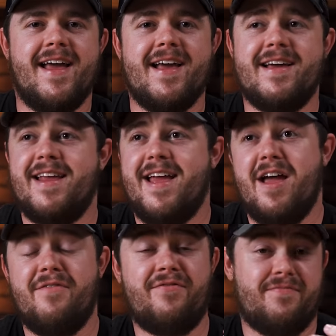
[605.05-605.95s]
And
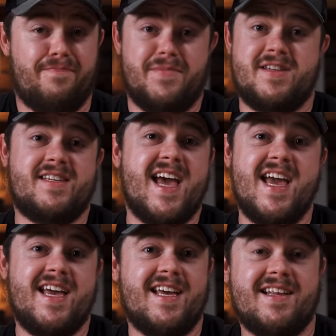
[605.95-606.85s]
if,
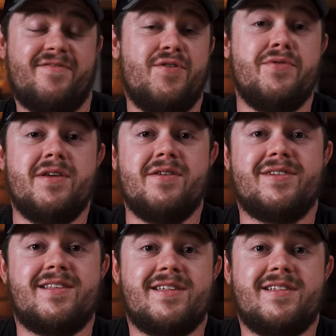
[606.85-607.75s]
say, in a few
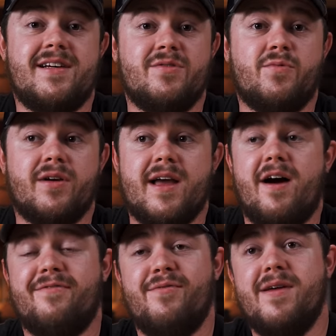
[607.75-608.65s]
years this doesn't work
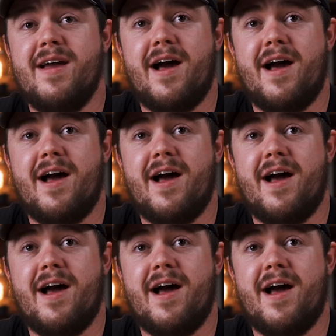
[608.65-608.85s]
out for me,